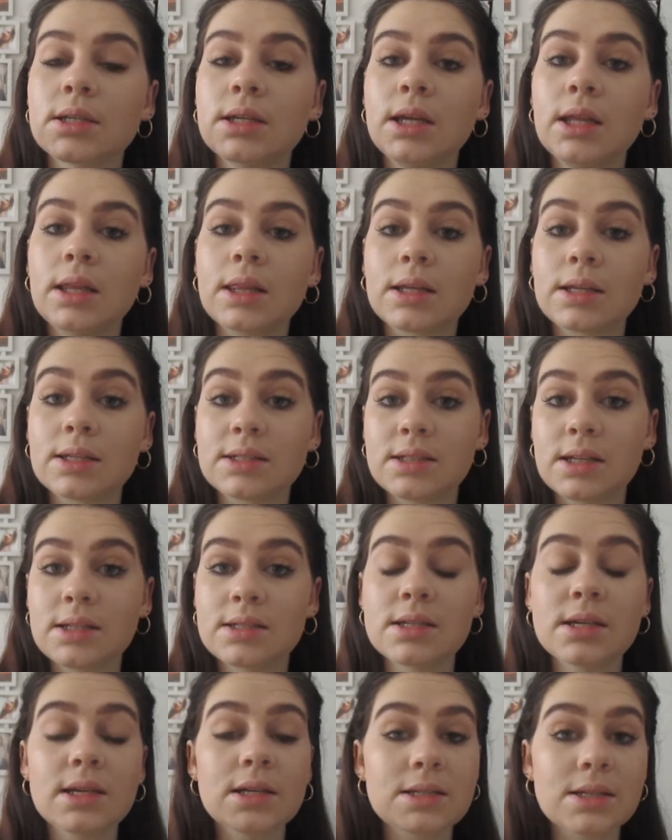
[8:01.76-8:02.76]
either
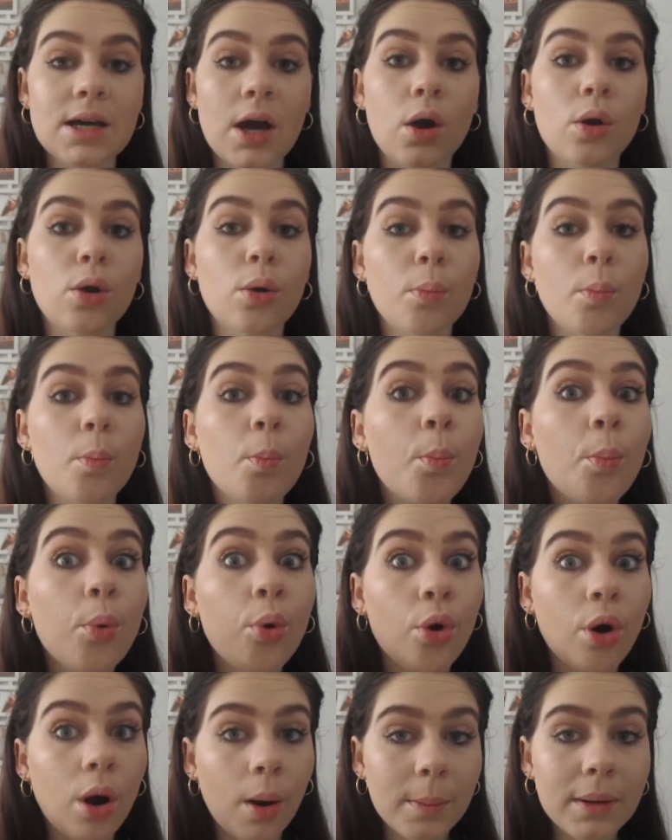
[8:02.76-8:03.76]
setting it down
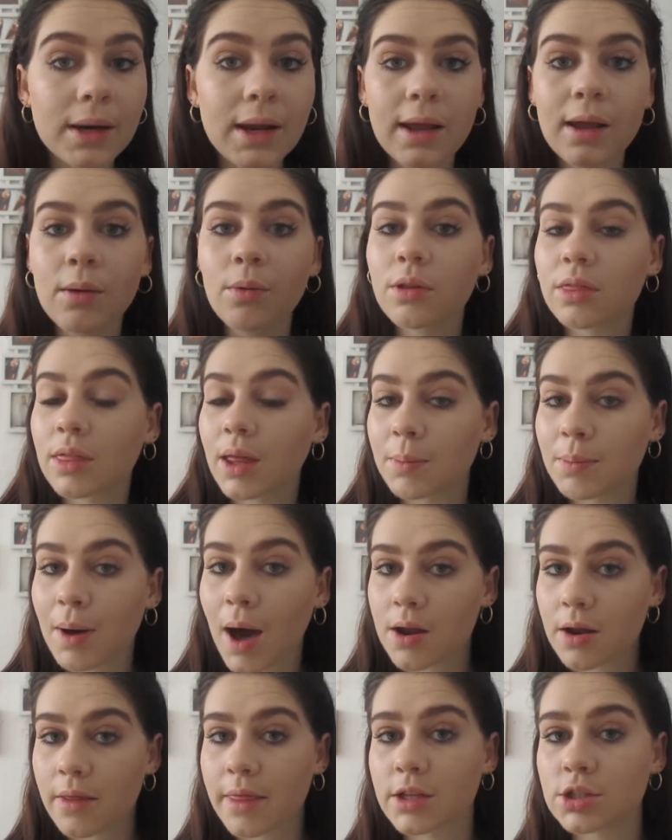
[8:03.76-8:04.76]
properly with a
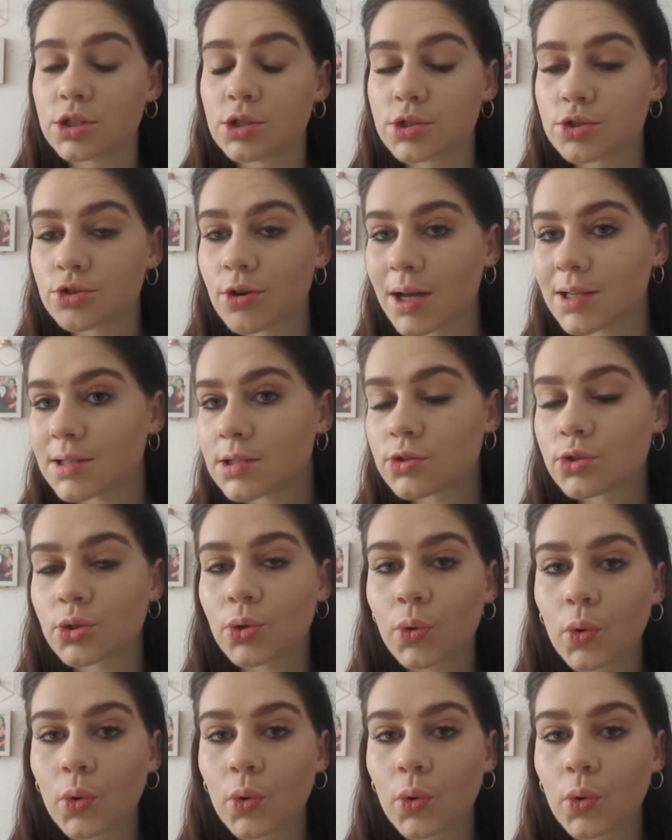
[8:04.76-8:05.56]
powder that you trust,